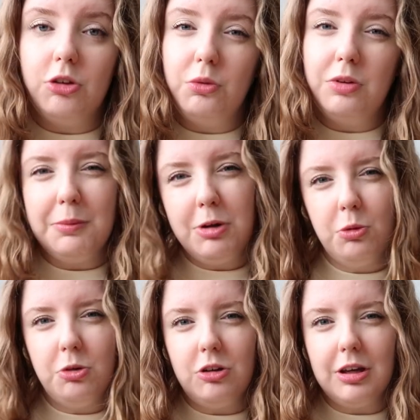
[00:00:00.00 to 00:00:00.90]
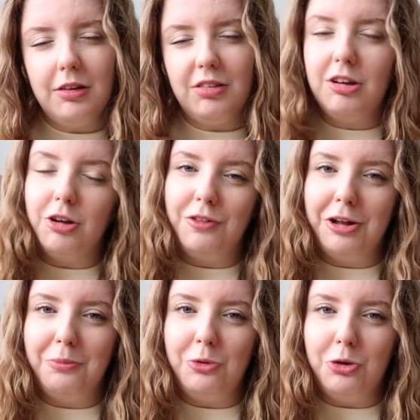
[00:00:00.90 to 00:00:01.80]
So let me know what you guys think of
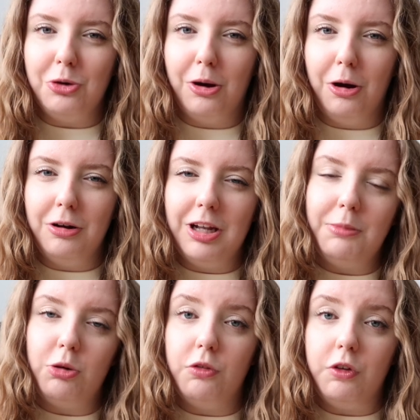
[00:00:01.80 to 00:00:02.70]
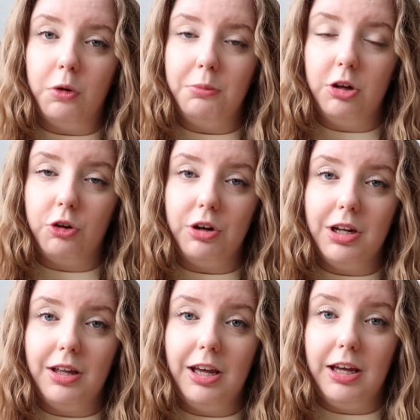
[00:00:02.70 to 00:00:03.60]
that new art. Let me know if you want me to
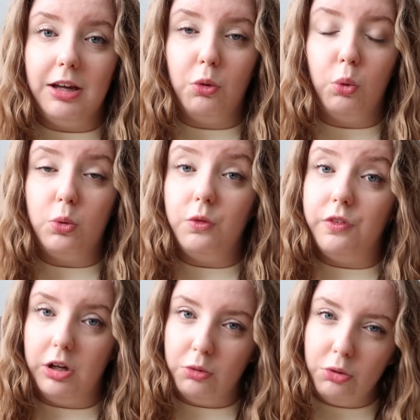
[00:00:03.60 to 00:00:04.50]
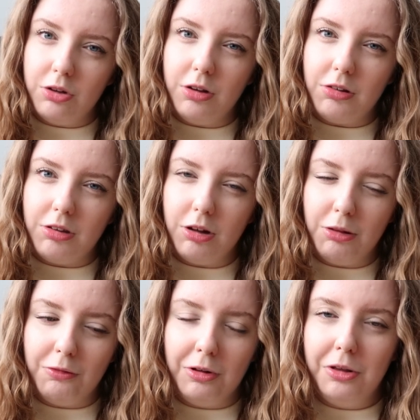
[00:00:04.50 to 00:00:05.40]
create a whole video on this
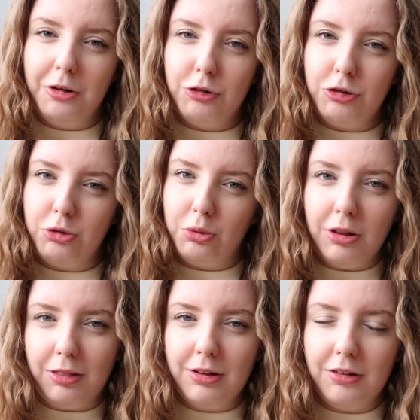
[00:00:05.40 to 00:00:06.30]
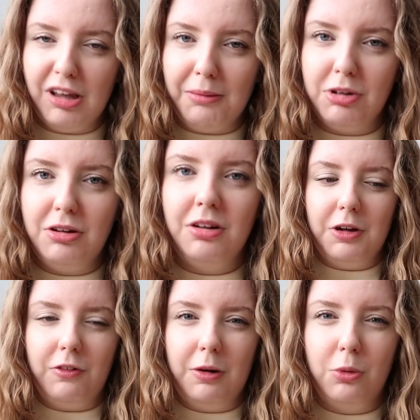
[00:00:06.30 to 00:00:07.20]
little story thing that's
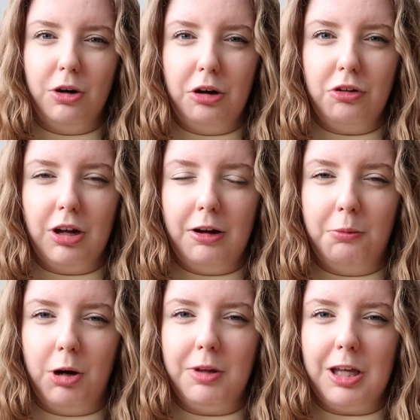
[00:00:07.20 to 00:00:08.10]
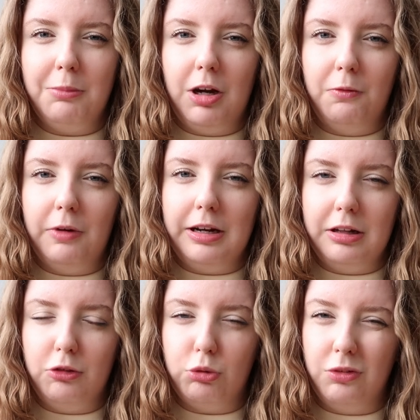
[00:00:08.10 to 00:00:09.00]
happening. If I were to do it, I would probably keep my
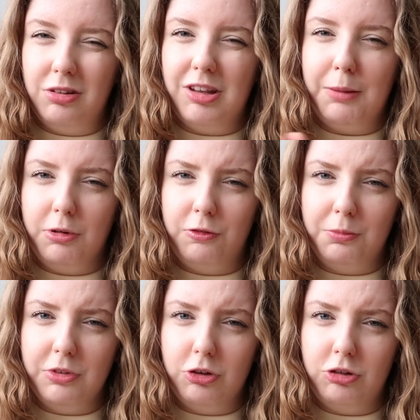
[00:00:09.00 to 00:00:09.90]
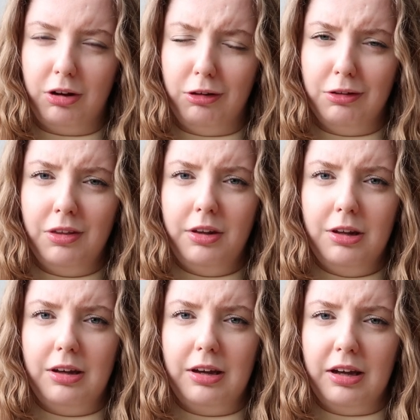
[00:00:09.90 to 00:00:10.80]
writing sort of separate from this channel
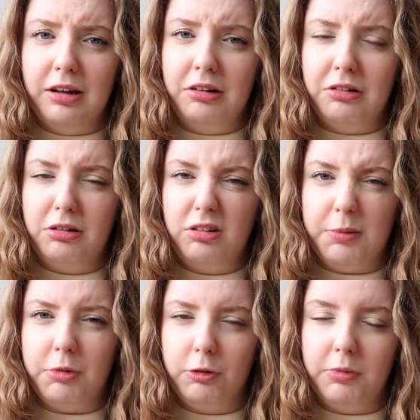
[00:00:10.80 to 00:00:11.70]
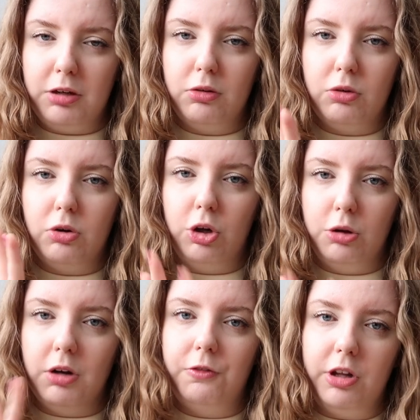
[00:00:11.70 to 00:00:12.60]
and separate from like
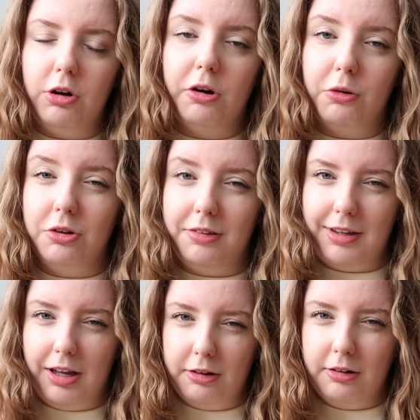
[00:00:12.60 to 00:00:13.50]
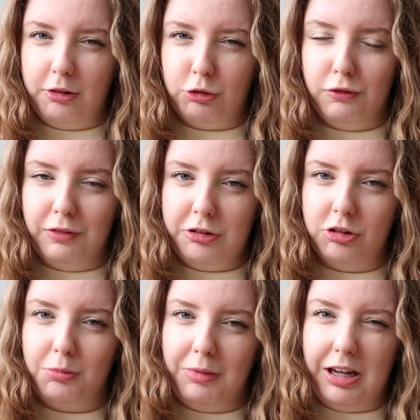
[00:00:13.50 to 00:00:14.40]
On Your Effort Art altogether. That's sort of like
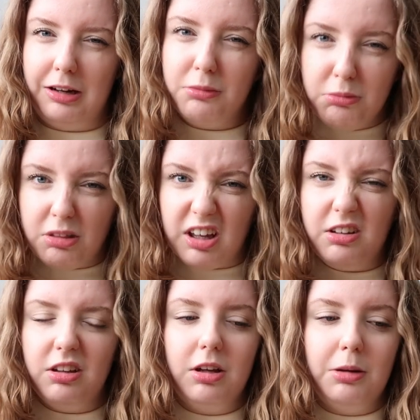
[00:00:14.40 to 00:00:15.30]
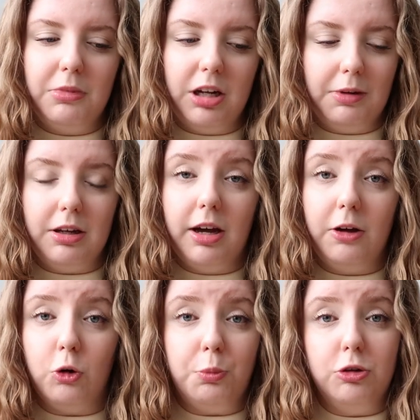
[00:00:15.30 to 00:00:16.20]
just my thing. But anyway,
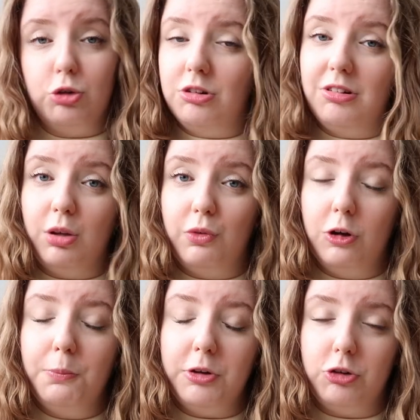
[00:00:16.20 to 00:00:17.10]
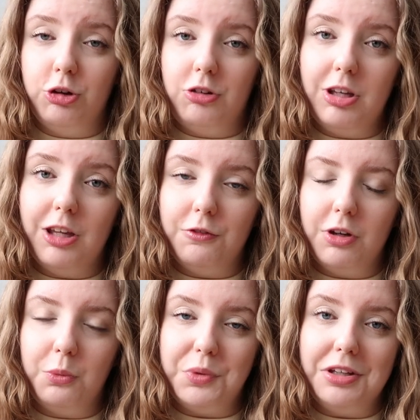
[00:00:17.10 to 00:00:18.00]
I hope you enjoyed today's video. Be sure to
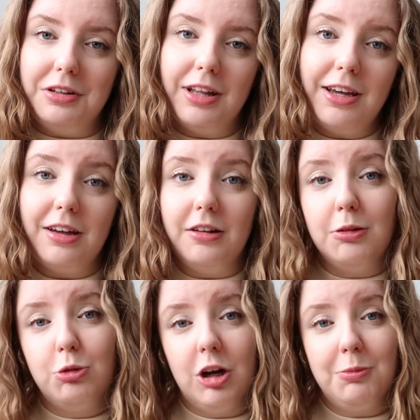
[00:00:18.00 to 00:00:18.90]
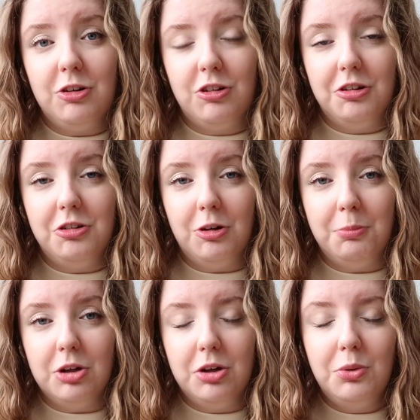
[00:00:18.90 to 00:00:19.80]
give a wee like and subscribe to my channel
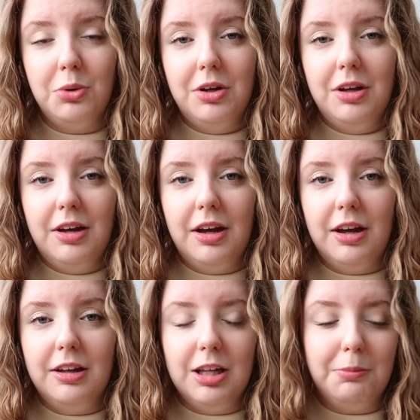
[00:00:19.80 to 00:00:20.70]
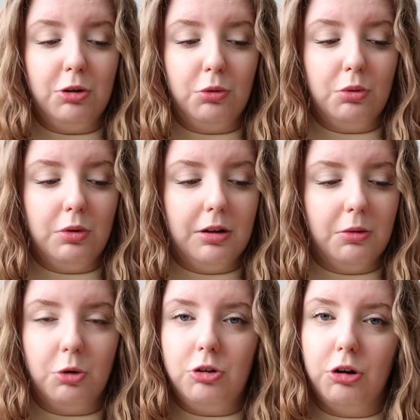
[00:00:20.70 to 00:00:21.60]
down below. And let me know
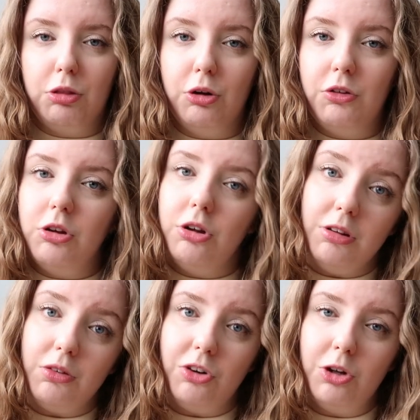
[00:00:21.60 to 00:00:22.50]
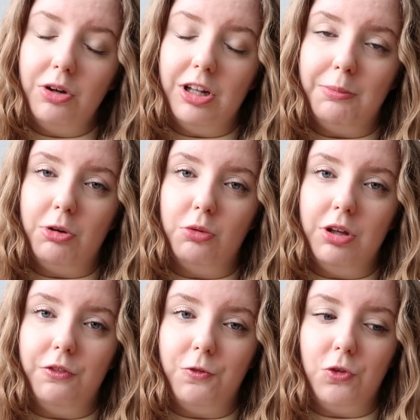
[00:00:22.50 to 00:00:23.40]
what your thoughts on this video, and let me know
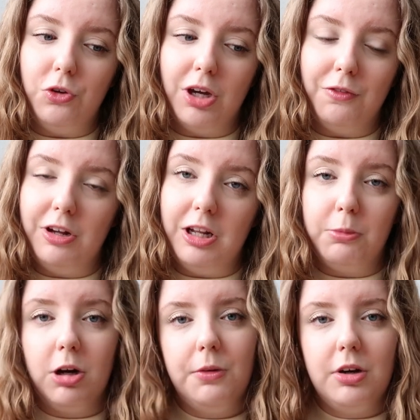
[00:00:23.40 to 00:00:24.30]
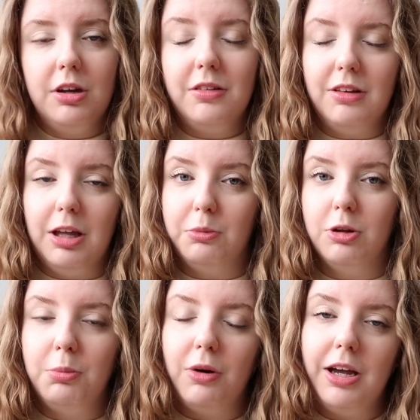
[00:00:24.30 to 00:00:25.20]
if you have any prayer requests, and I
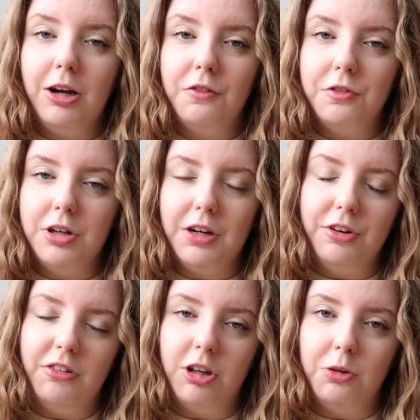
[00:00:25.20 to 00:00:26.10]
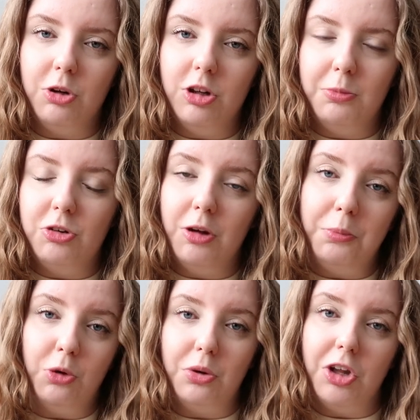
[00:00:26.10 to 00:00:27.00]
will pray over every single one of them
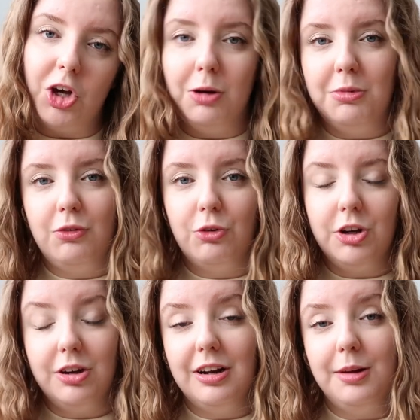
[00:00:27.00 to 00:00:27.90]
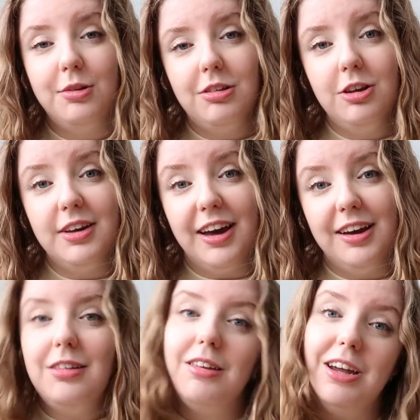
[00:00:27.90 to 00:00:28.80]
down below in the comments for you. And I will see you
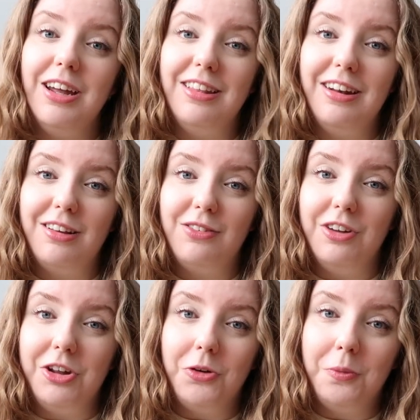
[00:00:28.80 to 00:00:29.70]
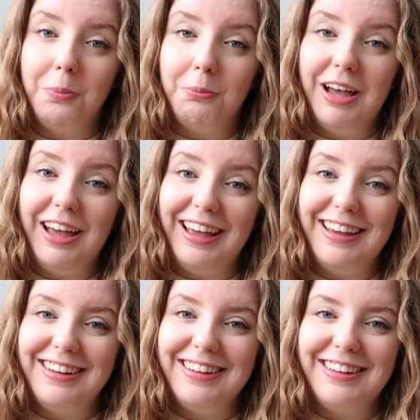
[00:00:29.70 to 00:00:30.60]
guys in the next video.
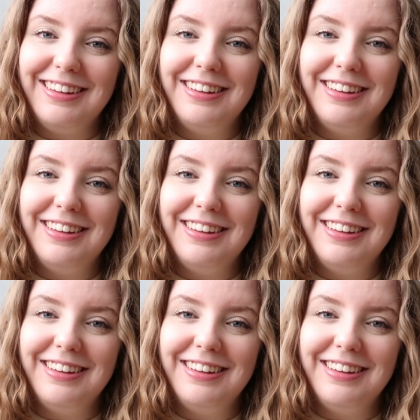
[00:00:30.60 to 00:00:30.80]
Bye.